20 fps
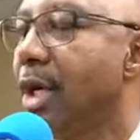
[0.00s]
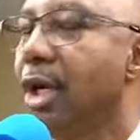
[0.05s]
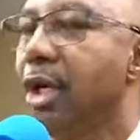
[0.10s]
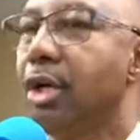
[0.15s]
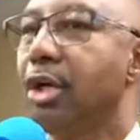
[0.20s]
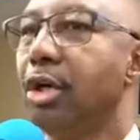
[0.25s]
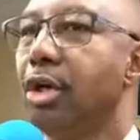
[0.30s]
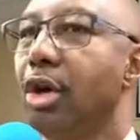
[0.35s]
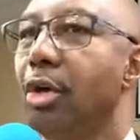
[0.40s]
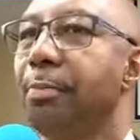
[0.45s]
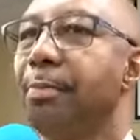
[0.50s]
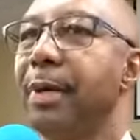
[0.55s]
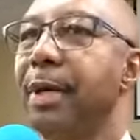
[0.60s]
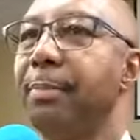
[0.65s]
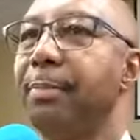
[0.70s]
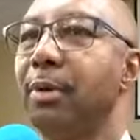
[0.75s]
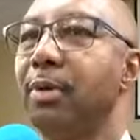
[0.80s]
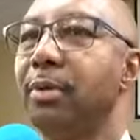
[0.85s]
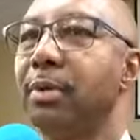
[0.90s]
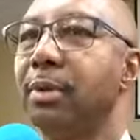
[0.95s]
You know,
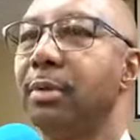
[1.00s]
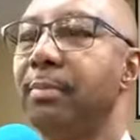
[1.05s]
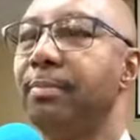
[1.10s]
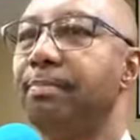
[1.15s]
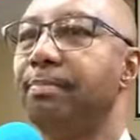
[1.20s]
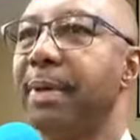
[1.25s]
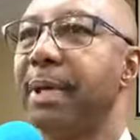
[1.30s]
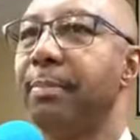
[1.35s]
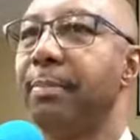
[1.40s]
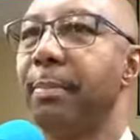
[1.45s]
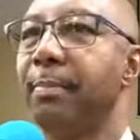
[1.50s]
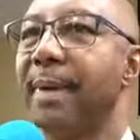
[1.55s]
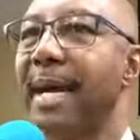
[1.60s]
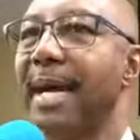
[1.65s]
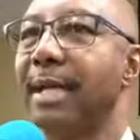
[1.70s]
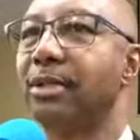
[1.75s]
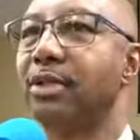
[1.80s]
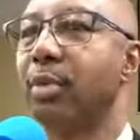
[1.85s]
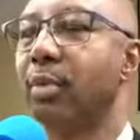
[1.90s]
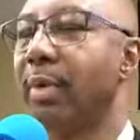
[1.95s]
people people
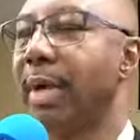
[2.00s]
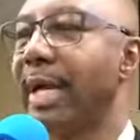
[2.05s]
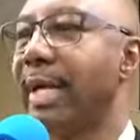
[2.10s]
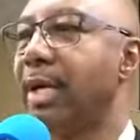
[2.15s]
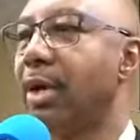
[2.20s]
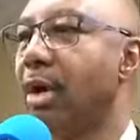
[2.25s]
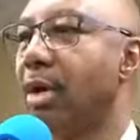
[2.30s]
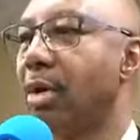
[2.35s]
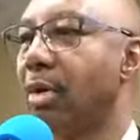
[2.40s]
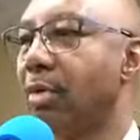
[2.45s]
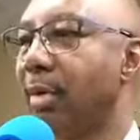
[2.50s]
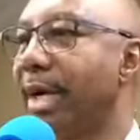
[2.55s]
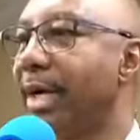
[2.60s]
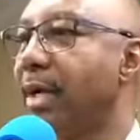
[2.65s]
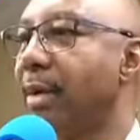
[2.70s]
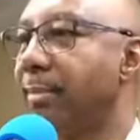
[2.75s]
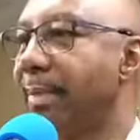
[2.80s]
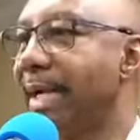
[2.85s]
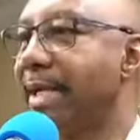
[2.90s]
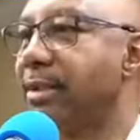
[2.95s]
pass away on a
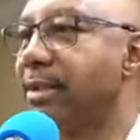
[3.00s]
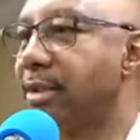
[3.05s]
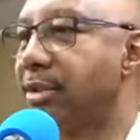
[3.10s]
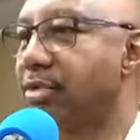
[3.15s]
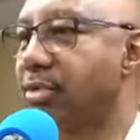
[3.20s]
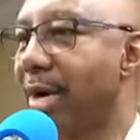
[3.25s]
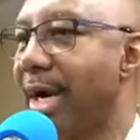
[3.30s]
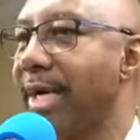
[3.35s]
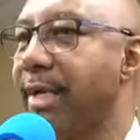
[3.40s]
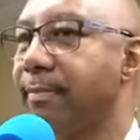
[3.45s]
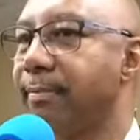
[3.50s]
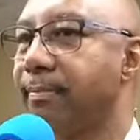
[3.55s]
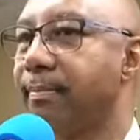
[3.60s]
regular basis, right?